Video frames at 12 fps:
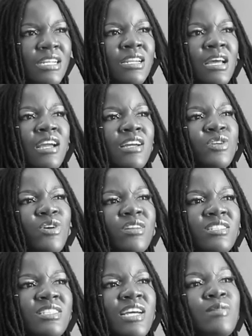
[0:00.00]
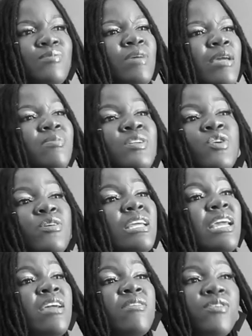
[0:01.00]
And I acknowledge that maybe not
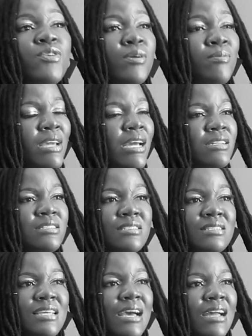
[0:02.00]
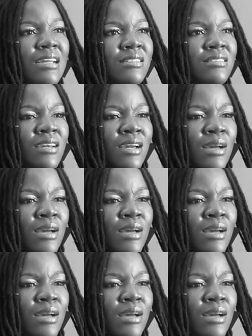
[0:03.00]
everyone may understand.